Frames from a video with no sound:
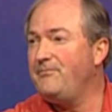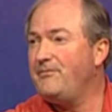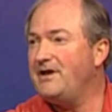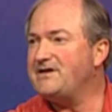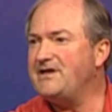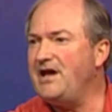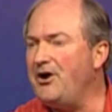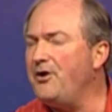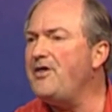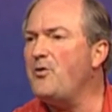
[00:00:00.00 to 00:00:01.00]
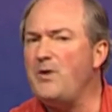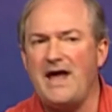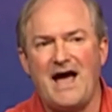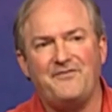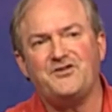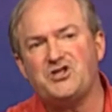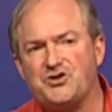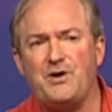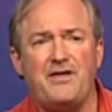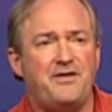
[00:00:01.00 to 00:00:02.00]
It's an area that we have to
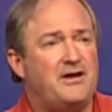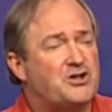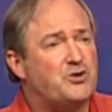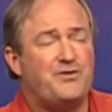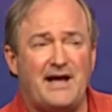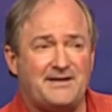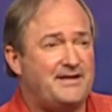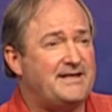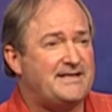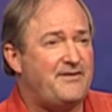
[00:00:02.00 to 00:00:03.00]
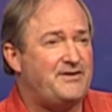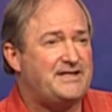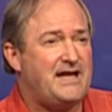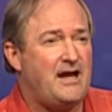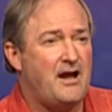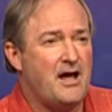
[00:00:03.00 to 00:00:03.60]
strengthen in 2017.